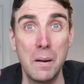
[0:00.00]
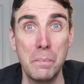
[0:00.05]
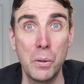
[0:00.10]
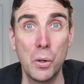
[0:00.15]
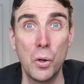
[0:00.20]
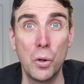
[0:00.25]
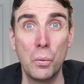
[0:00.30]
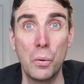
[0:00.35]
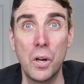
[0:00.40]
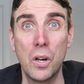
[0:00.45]
I
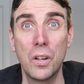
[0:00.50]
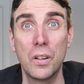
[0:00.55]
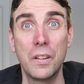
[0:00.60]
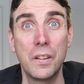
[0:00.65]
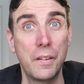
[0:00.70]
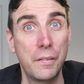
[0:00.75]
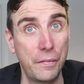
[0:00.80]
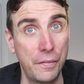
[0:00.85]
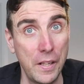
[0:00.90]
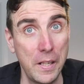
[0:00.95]
bought
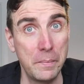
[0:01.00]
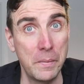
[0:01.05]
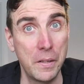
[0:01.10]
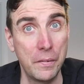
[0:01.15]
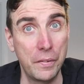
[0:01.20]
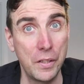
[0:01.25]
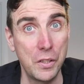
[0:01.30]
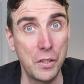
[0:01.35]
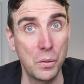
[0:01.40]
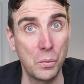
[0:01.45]
one, the Fimi
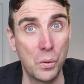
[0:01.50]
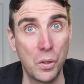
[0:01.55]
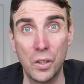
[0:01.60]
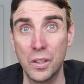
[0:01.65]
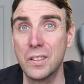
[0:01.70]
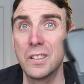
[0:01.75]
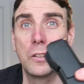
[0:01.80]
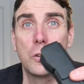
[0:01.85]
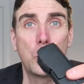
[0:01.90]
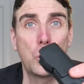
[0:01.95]
official
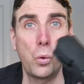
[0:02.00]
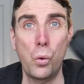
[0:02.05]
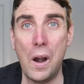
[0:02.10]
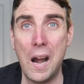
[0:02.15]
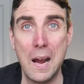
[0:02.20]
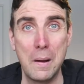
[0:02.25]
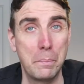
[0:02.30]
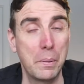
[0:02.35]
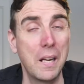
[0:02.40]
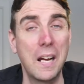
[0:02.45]
one,
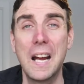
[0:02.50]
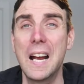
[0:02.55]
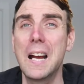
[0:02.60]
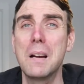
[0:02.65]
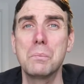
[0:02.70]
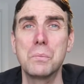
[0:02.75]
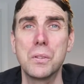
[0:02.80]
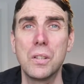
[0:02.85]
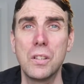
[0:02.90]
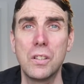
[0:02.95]
crap,
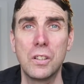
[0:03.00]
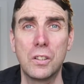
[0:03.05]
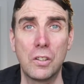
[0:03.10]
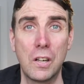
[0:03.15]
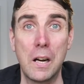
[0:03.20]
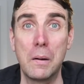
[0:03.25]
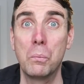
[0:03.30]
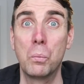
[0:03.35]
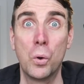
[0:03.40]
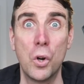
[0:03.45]
absolute
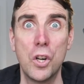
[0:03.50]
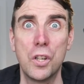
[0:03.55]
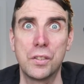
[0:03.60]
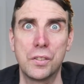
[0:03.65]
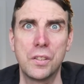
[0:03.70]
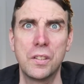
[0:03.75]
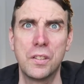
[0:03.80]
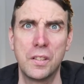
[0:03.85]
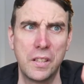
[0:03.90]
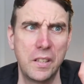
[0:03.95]
crap,
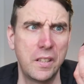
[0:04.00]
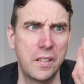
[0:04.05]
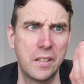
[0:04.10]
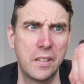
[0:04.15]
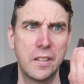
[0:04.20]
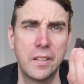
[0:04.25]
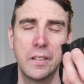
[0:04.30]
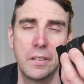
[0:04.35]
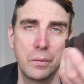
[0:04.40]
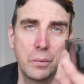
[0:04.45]
worse than
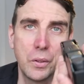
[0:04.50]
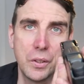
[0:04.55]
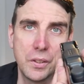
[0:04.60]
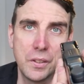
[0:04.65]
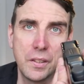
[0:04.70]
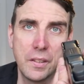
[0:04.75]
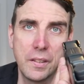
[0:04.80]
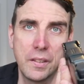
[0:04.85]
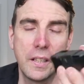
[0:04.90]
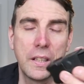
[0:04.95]
the uh,
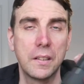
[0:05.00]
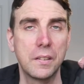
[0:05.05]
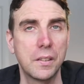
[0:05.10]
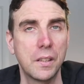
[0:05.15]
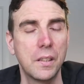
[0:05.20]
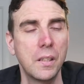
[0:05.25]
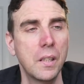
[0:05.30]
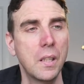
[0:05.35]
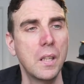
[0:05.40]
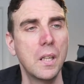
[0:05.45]
worse than the thing,
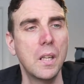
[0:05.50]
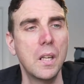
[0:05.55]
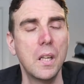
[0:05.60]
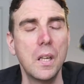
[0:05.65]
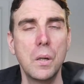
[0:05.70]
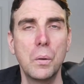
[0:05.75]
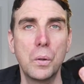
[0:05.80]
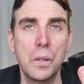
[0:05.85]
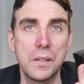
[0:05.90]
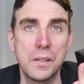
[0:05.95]
so
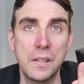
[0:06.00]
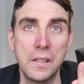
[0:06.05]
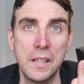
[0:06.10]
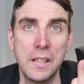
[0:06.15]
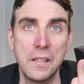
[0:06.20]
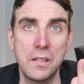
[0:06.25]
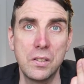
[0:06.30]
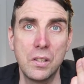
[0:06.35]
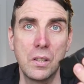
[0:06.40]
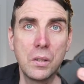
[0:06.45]
worse than
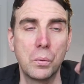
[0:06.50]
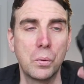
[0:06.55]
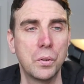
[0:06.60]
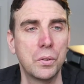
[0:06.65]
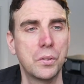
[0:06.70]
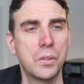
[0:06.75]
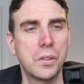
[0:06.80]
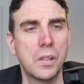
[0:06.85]
the internal one.